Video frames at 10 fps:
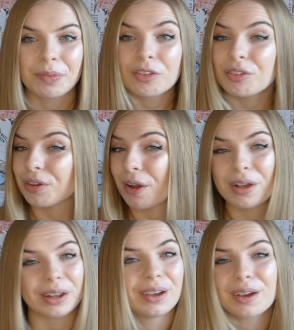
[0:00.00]

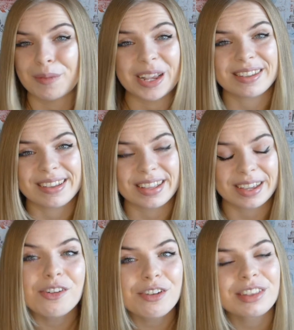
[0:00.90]
stroke of luck
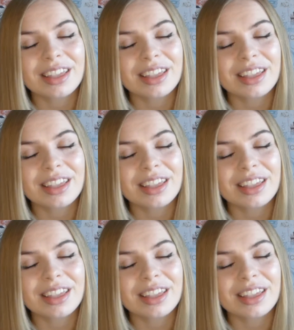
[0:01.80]
basically. However,